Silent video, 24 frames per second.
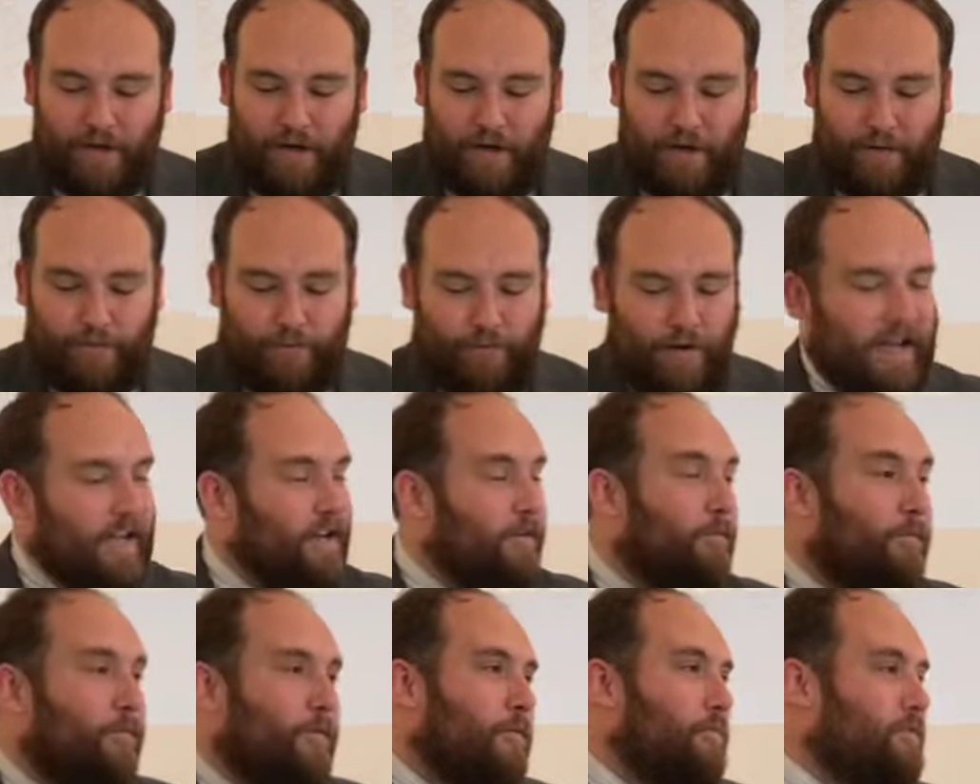
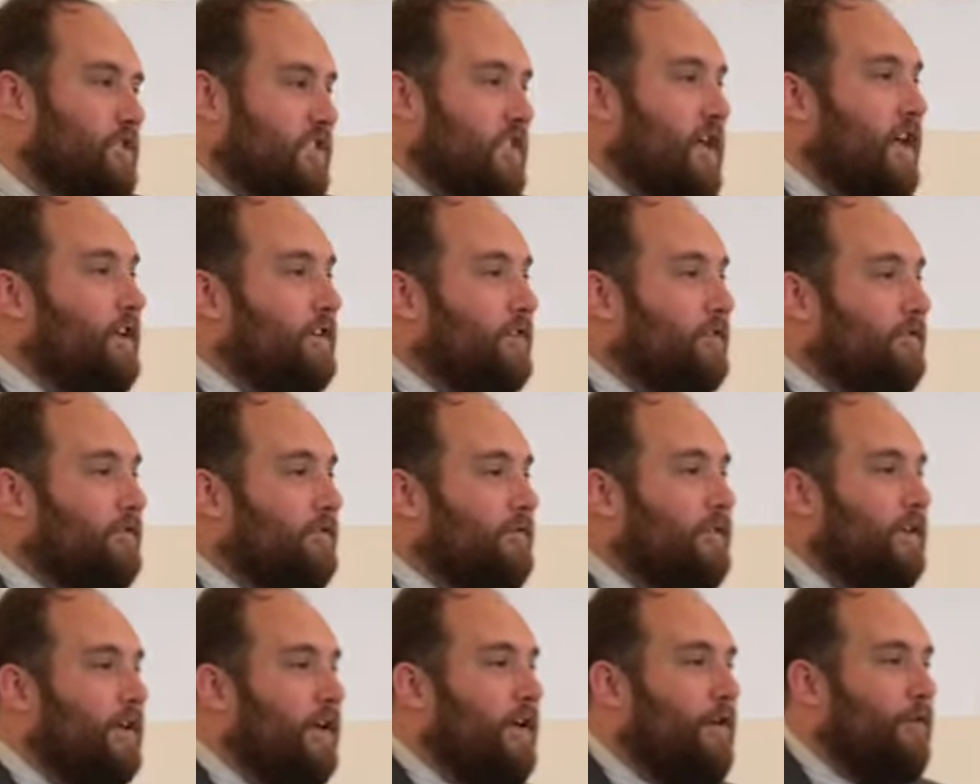Freedom from sin,
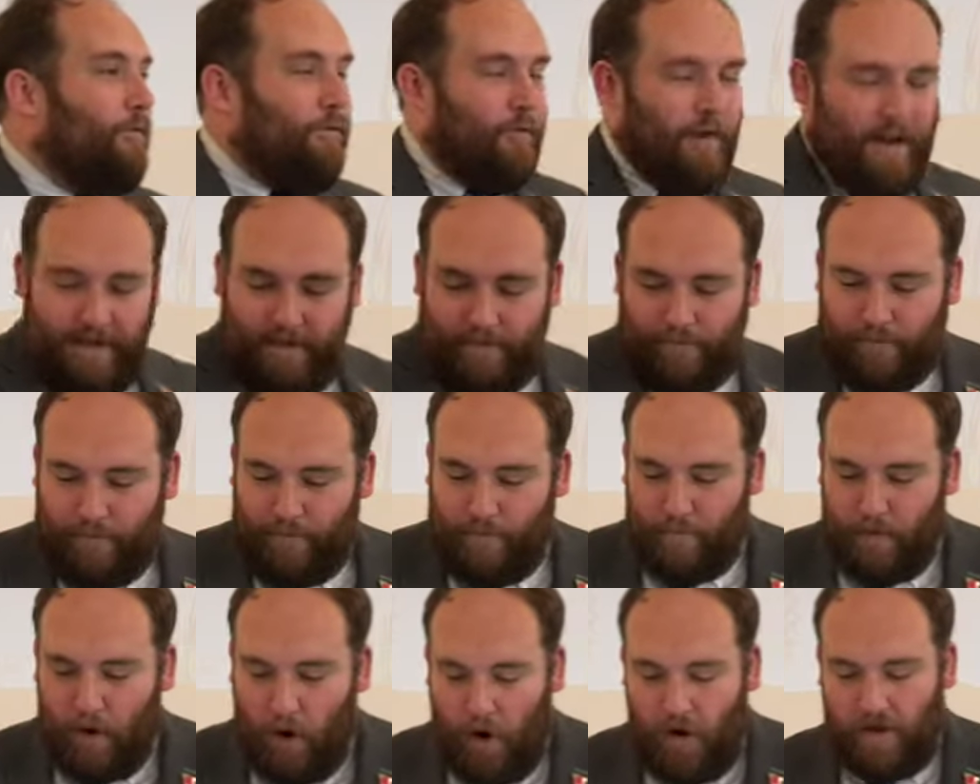freedom
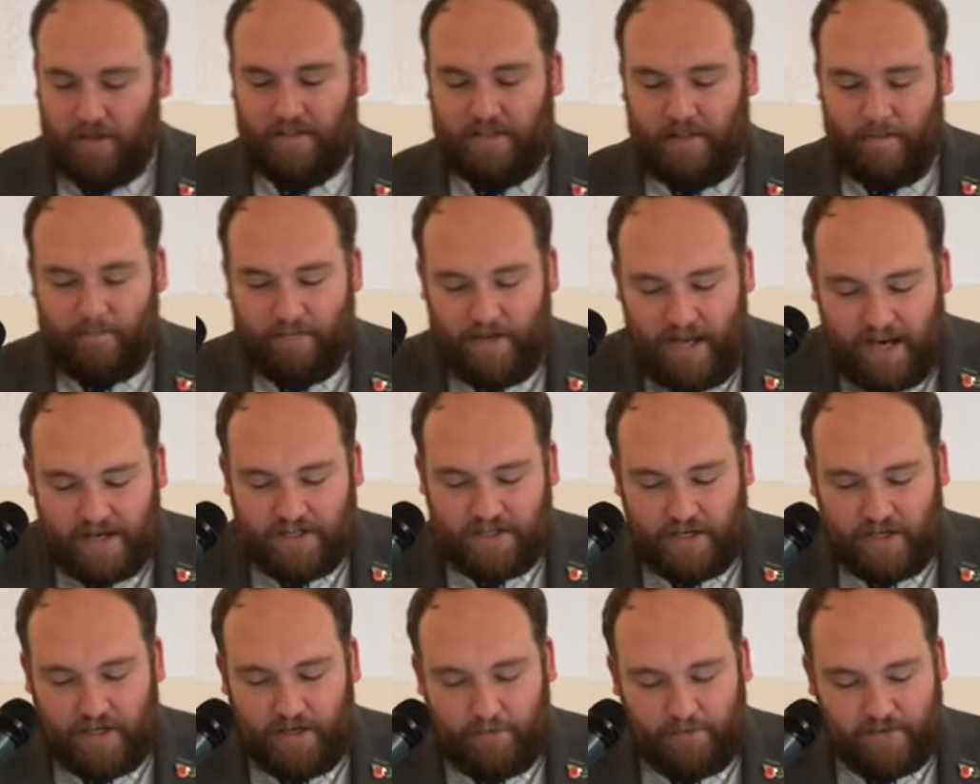from
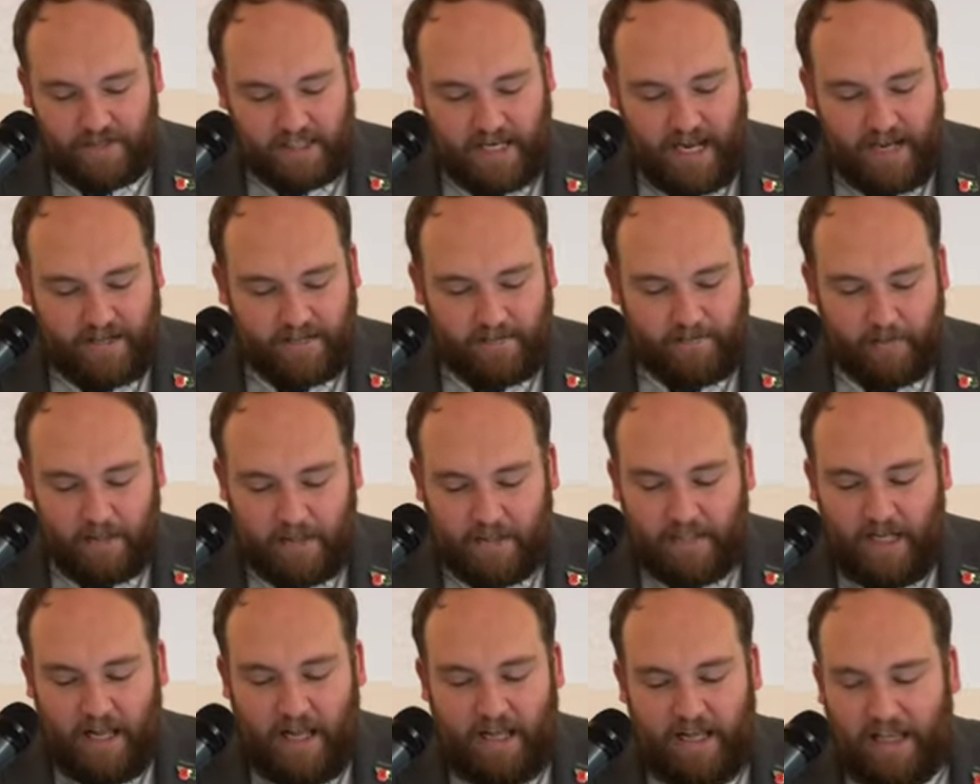condemnation of sin,
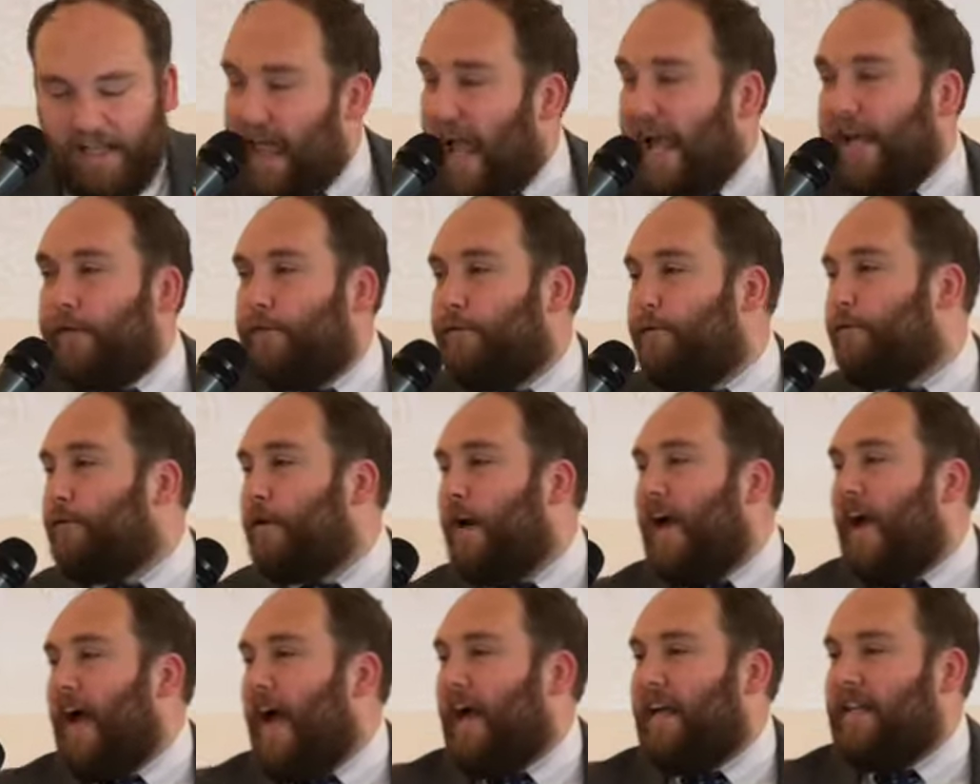life
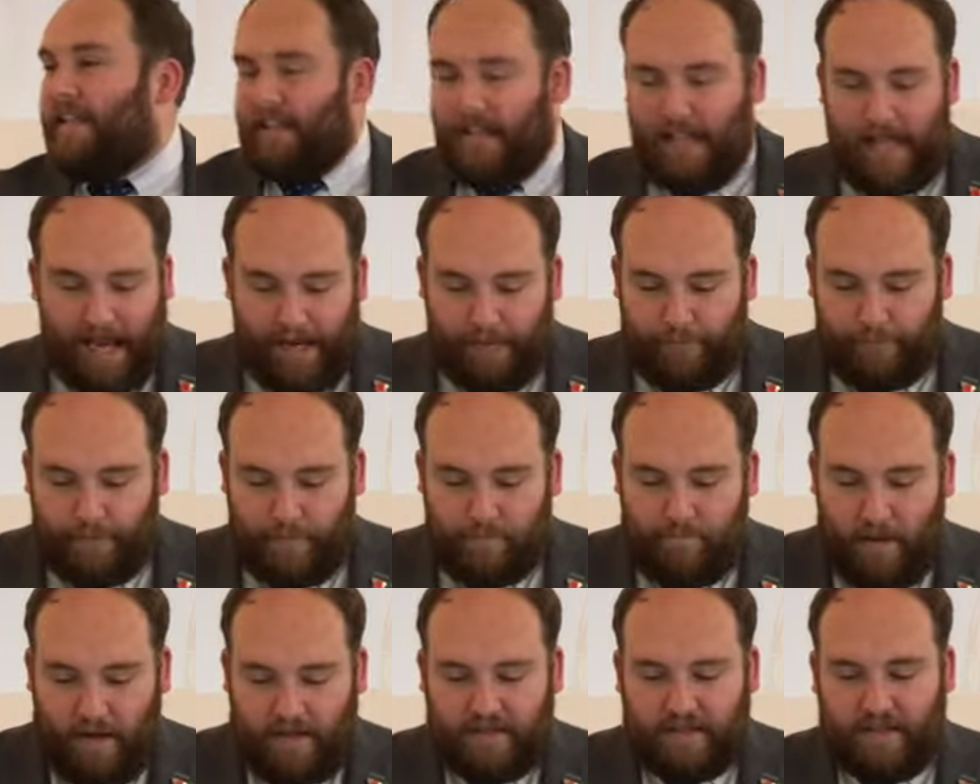and life
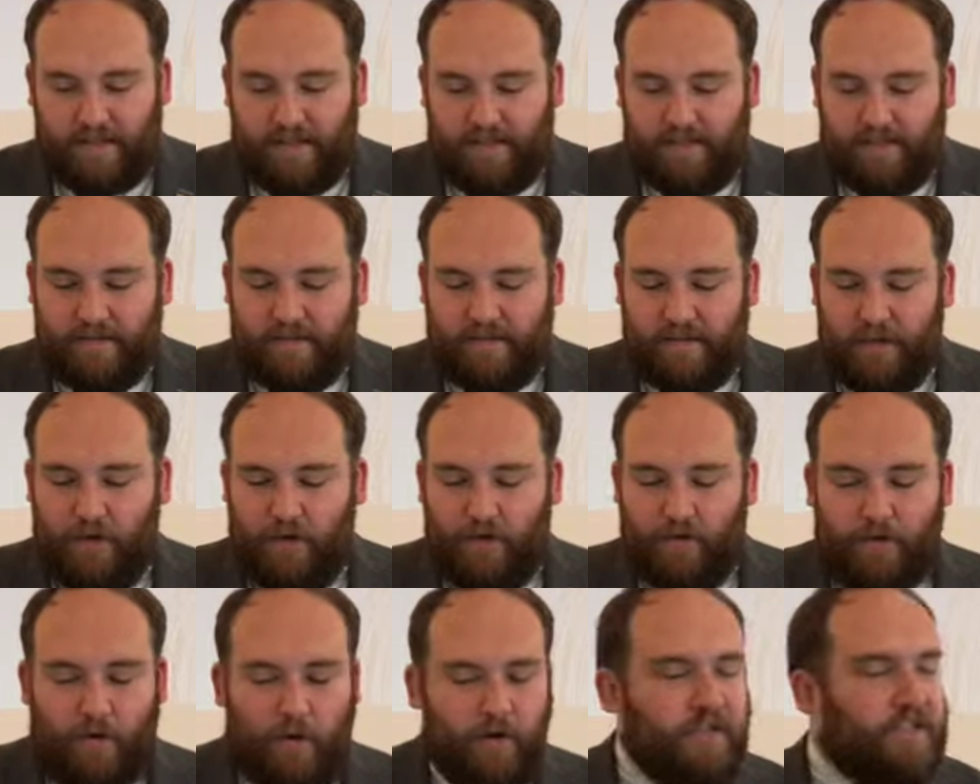abundant,
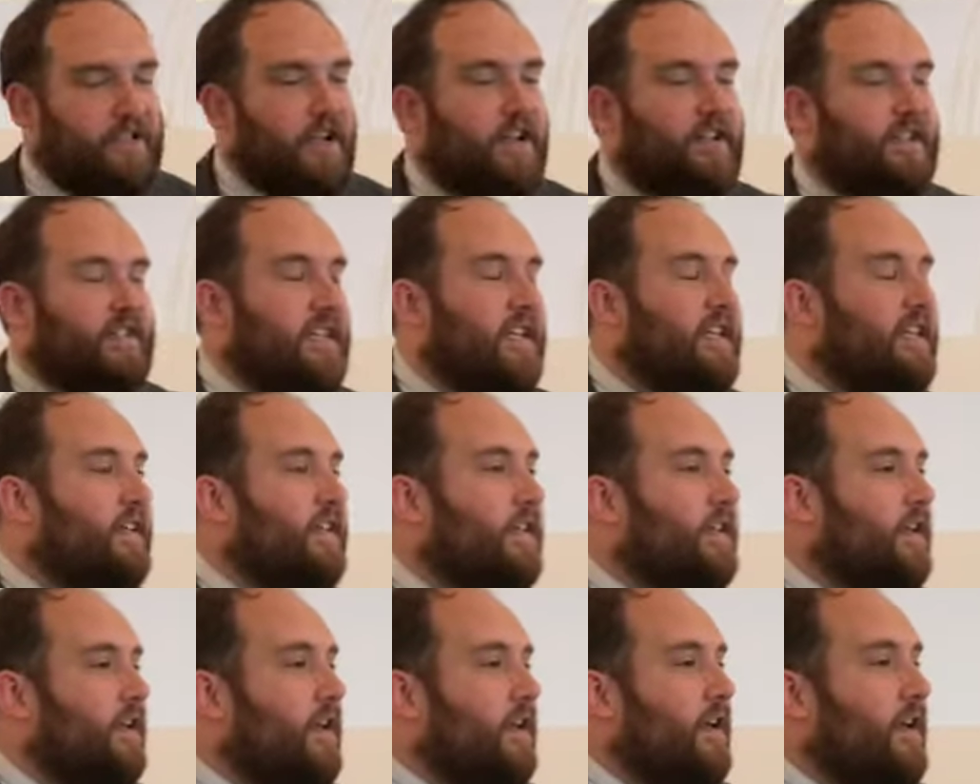not just
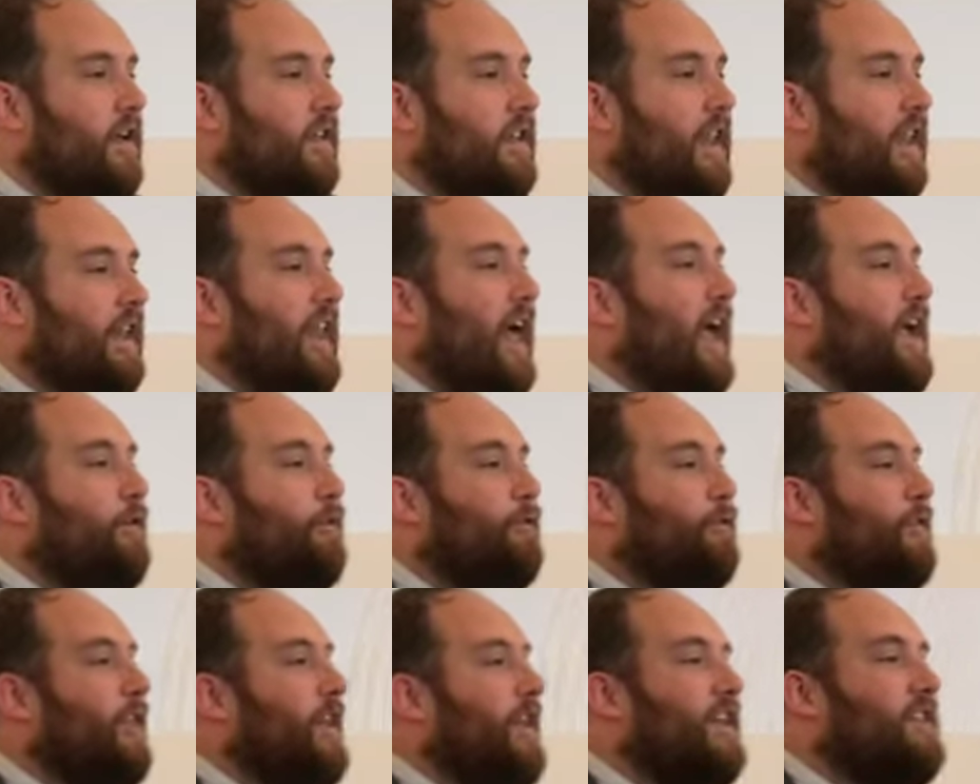in the
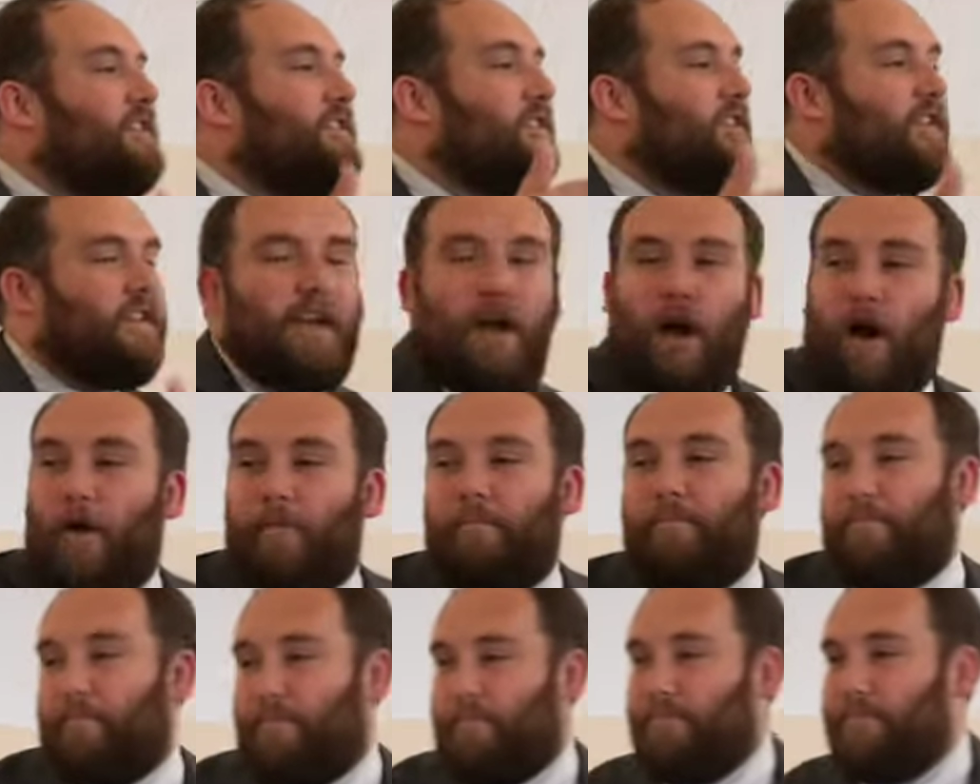life that is to
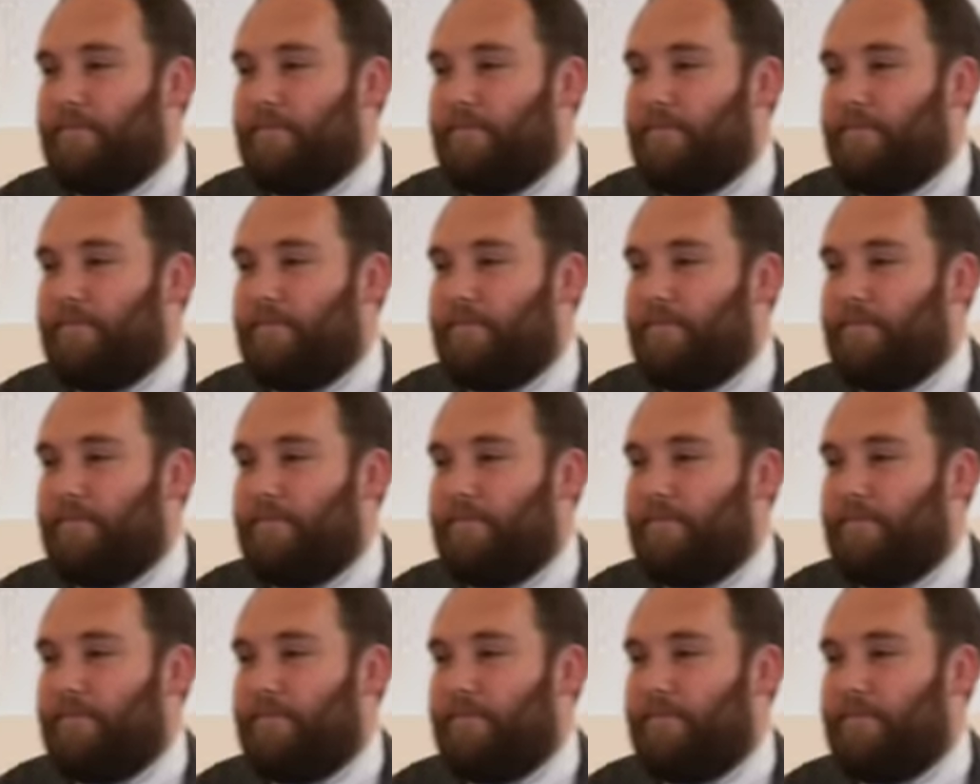come,